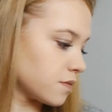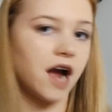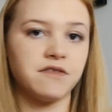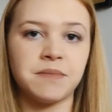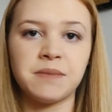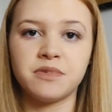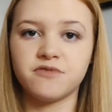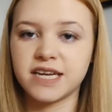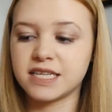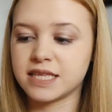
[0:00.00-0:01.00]
I remember
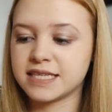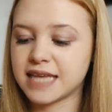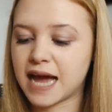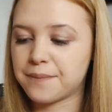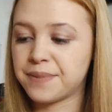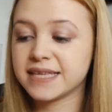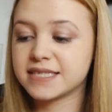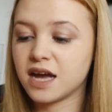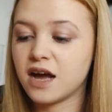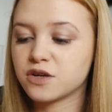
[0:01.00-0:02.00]
reading this at
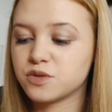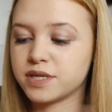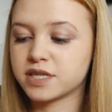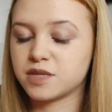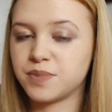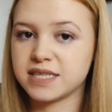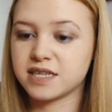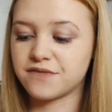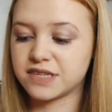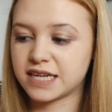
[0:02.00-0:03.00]
Pizza Hut because we used to go to Pizza
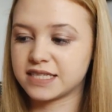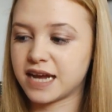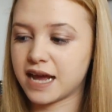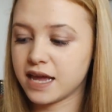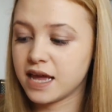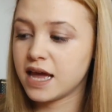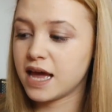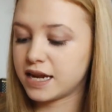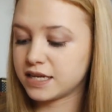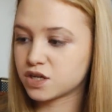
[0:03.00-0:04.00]
every Saturday,
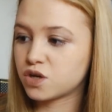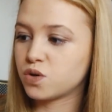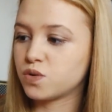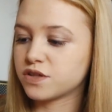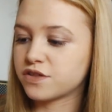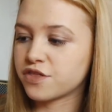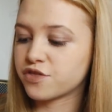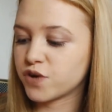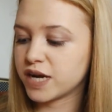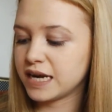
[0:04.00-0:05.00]
and it's called The
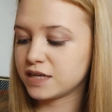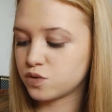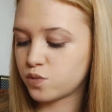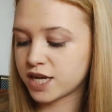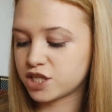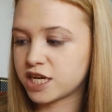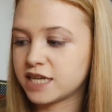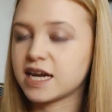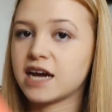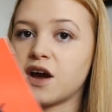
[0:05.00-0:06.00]
Three Little
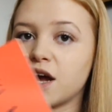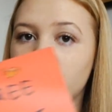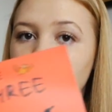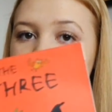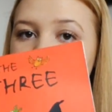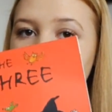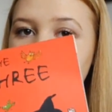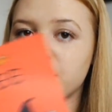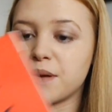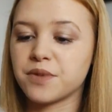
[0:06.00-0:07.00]
Witches, and I honestly
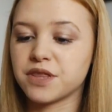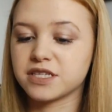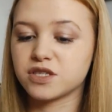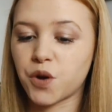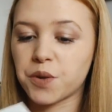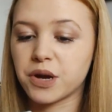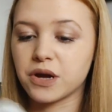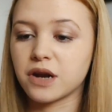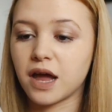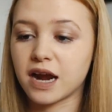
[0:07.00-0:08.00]
remember this
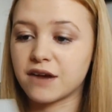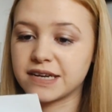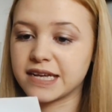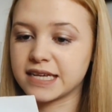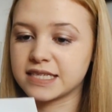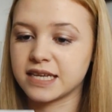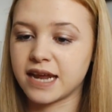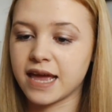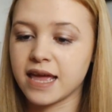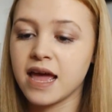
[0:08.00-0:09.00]
storybook like I read it
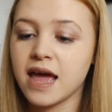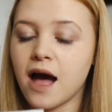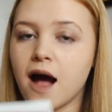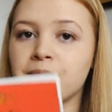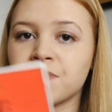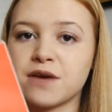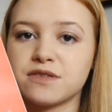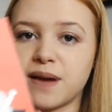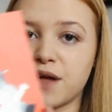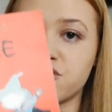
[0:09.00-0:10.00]
yesterday. It
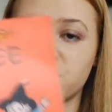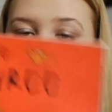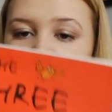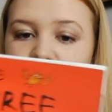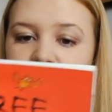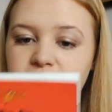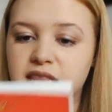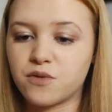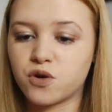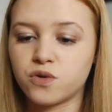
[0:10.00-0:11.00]
was about three witches and
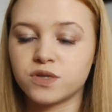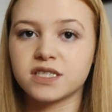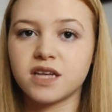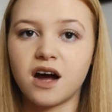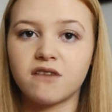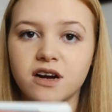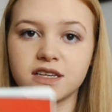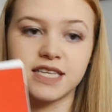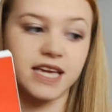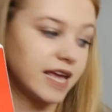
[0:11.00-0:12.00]
they were called Zara,
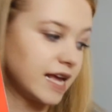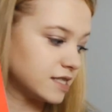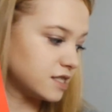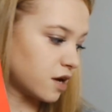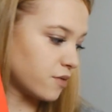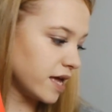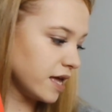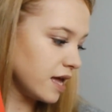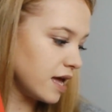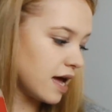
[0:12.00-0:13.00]
Ziggy and Zoe,
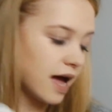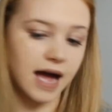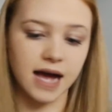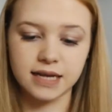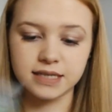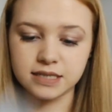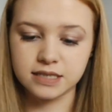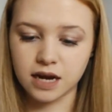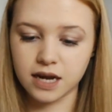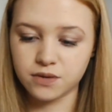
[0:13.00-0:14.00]

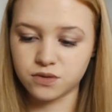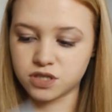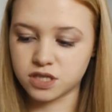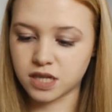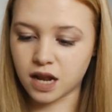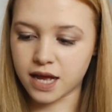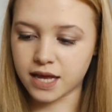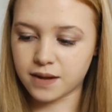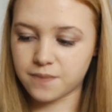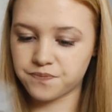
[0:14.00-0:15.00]
and it was just like